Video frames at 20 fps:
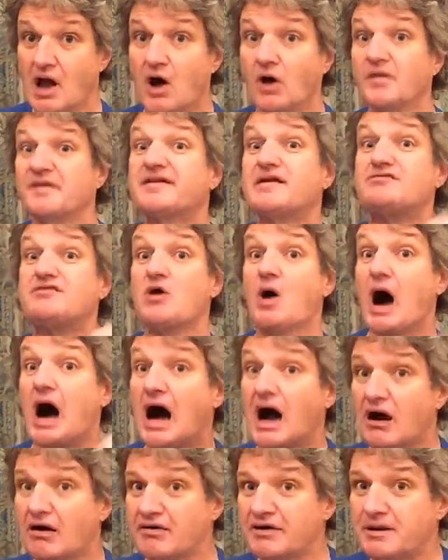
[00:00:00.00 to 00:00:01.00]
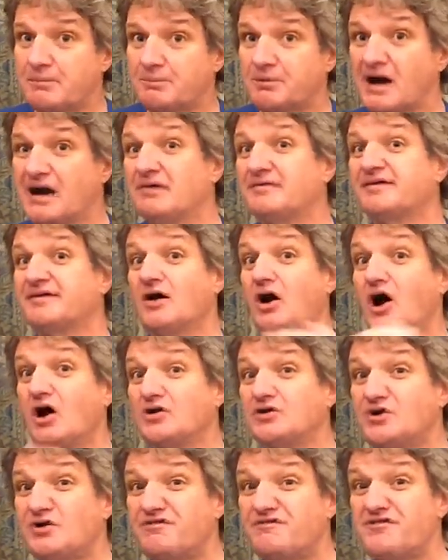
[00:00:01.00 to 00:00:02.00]
Also, if you are in a browser
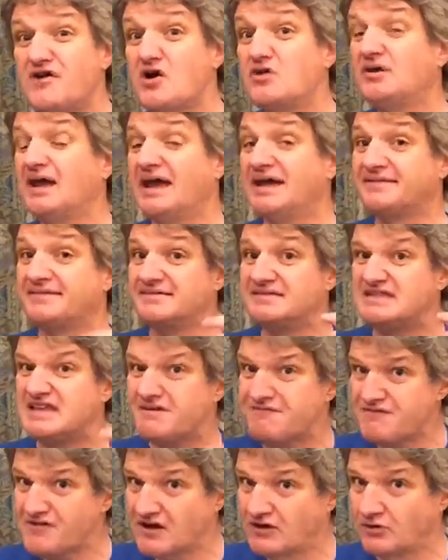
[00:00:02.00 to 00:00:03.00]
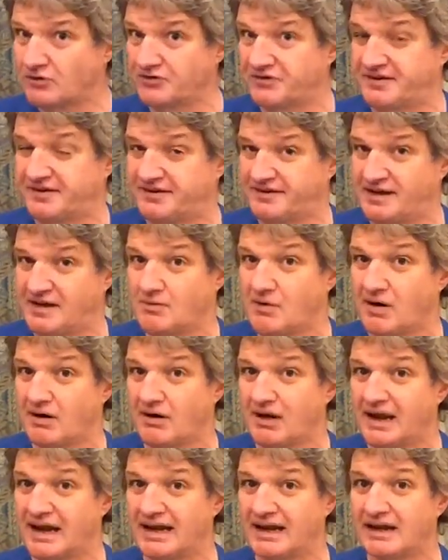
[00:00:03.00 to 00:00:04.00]
on your phone, it's difficult to see where
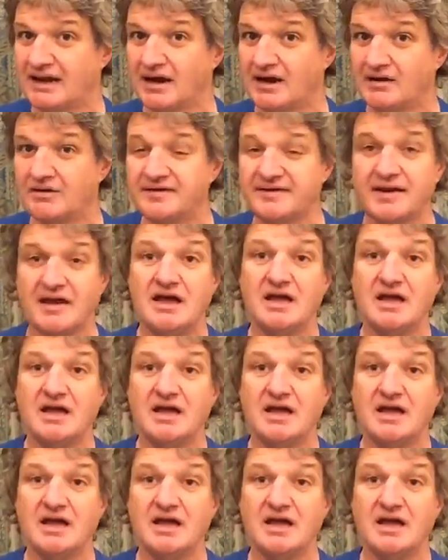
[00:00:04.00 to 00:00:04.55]
a link goes.